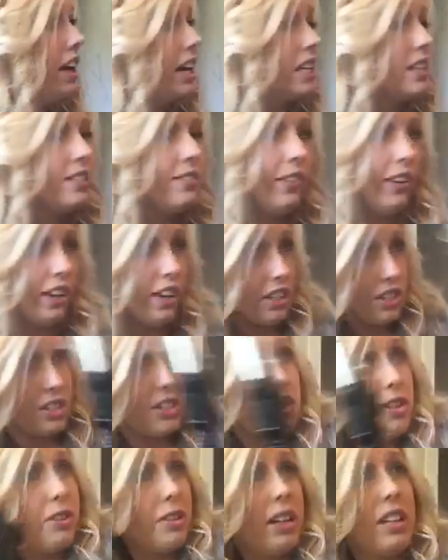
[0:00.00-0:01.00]
As far as
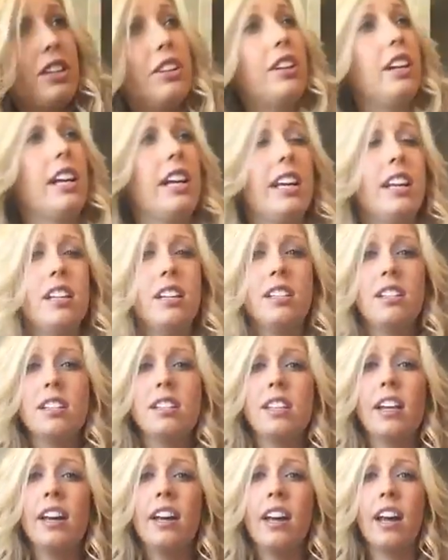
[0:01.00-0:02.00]
doing your
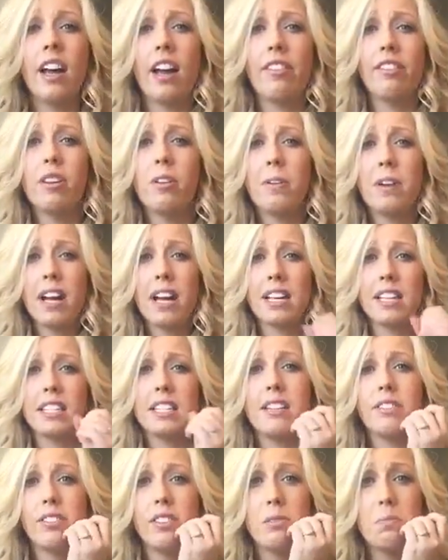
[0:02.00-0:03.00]
ends, everyone has
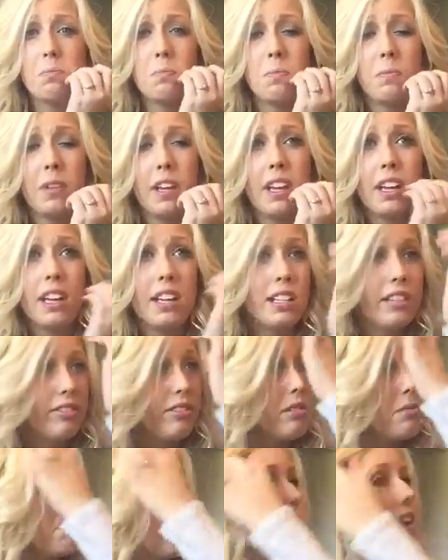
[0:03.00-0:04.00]
different, like a
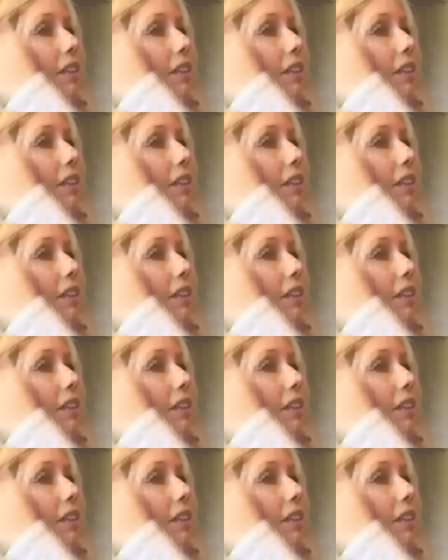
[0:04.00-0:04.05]
different